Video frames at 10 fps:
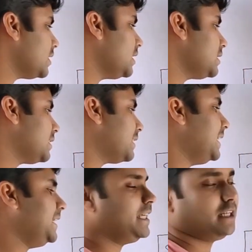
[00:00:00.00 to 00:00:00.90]
is
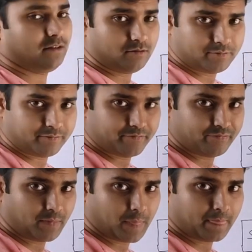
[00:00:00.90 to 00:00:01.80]
creating
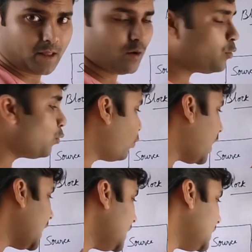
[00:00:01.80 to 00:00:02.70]

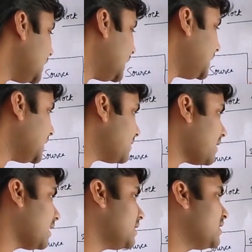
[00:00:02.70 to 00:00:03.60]
while getting
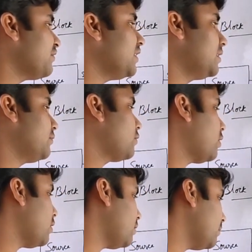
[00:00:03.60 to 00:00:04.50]
transfer
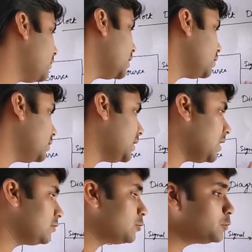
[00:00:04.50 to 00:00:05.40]
from
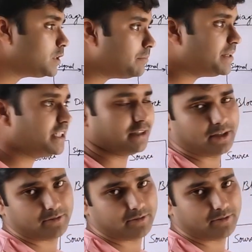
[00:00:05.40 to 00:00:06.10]
through the medium,